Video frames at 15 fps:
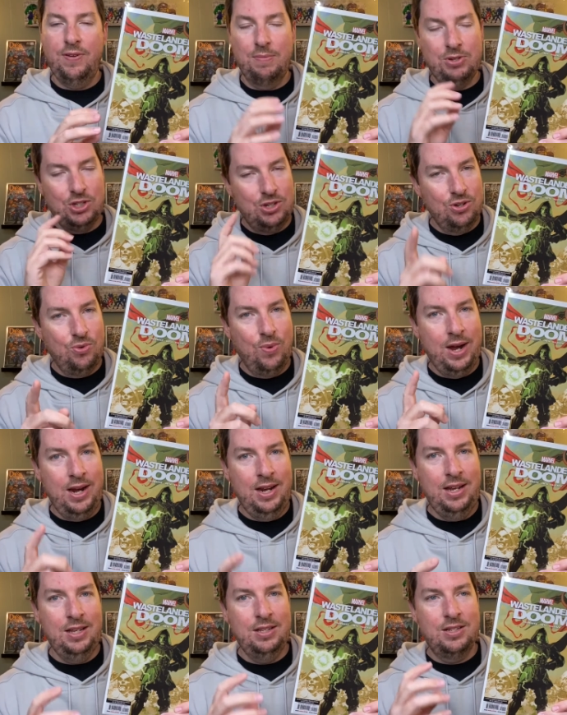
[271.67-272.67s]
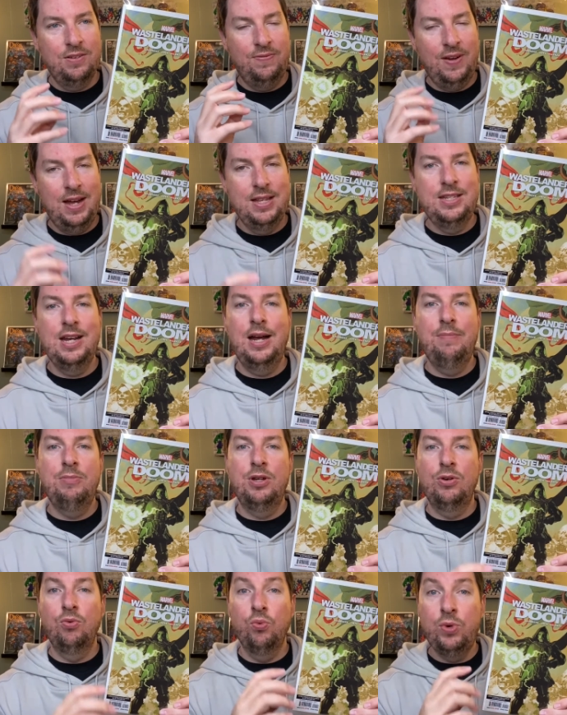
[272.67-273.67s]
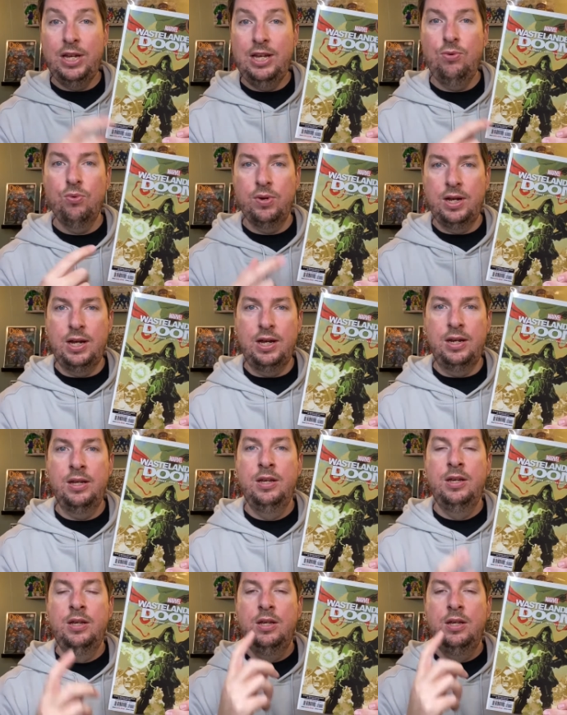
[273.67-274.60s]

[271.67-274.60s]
I'm still waiting to find time to reread